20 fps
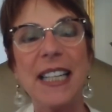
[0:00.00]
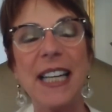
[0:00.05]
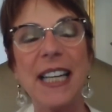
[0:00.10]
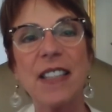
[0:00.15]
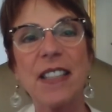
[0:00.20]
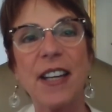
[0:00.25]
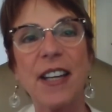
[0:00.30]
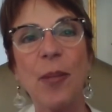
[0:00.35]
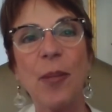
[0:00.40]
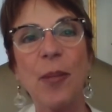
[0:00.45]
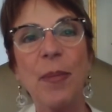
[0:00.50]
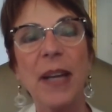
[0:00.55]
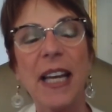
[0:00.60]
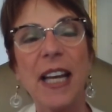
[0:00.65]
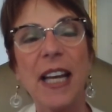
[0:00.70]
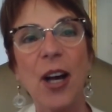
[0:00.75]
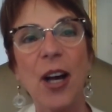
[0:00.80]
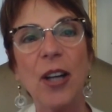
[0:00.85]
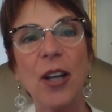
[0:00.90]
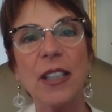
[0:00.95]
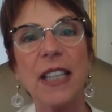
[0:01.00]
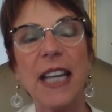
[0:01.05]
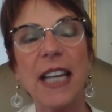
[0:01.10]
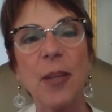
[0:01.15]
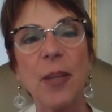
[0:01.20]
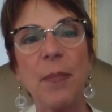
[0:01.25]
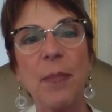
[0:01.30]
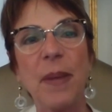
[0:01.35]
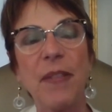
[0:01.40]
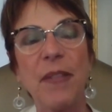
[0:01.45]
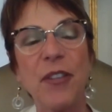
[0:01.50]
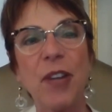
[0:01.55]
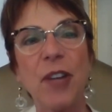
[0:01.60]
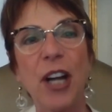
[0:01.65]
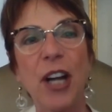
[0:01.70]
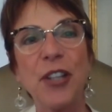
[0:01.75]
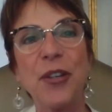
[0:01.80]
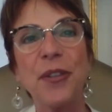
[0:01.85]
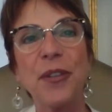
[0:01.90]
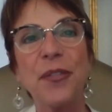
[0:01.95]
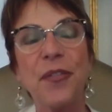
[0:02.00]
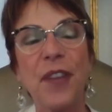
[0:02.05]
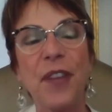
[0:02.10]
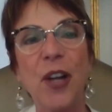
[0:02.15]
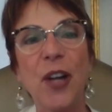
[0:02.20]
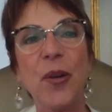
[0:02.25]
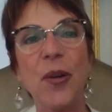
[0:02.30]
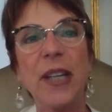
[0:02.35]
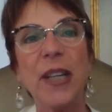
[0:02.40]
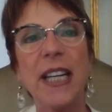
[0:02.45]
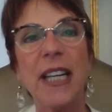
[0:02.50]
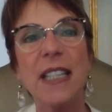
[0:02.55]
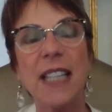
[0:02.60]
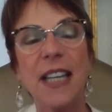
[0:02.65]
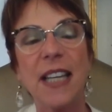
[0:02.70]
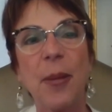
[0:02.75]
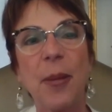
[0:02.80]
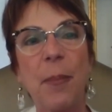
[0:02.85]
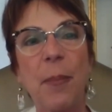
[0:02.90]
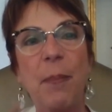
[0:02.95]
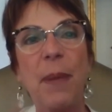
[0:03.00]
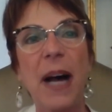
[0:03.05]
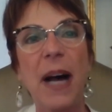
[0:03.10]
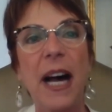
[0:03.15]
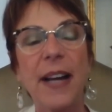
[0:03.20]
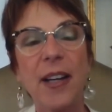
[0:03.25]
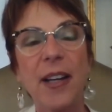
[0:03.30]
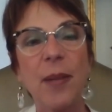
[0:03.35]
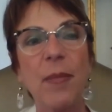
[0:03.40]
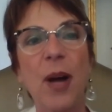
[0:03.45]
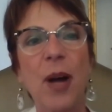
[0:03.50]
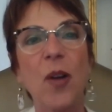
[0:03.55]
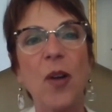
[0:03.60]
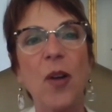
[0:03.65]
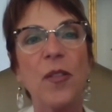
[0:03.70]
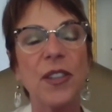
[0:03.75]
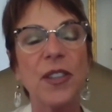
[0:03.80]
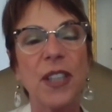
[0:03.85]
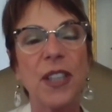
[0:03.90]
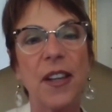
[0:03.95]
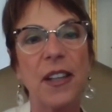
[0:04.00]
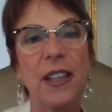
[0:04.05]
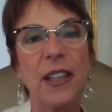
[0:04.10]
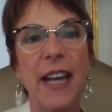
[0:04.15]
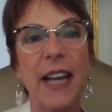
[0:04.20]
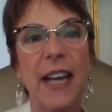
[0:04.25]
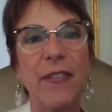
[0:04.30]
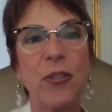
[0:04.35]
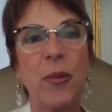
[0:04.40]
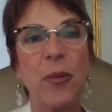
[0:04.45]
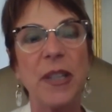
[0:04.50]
It's going to be if you're on your phone, it's at the bottom over to the left.